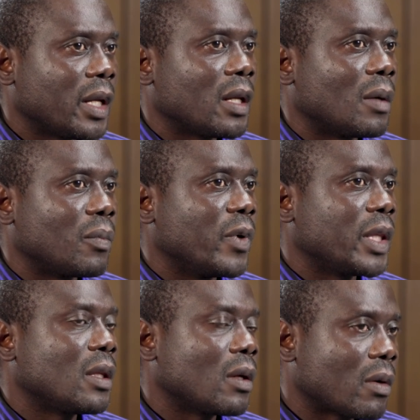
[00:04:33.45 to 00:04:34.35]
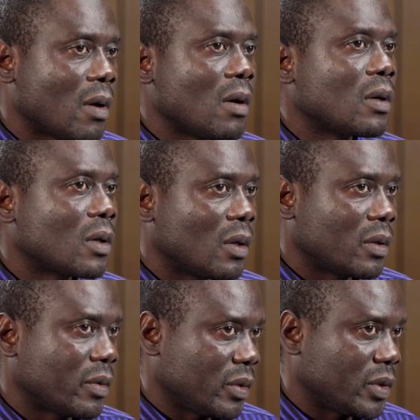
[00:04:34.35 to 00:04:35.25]
end up with wrong
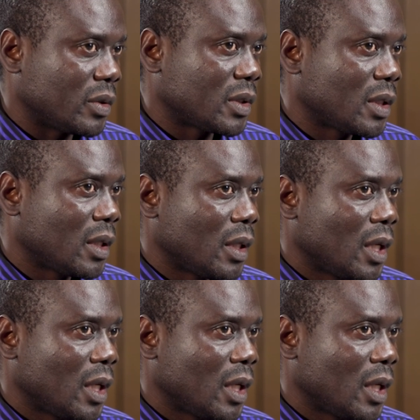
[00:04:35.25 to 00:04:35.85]
conclusions.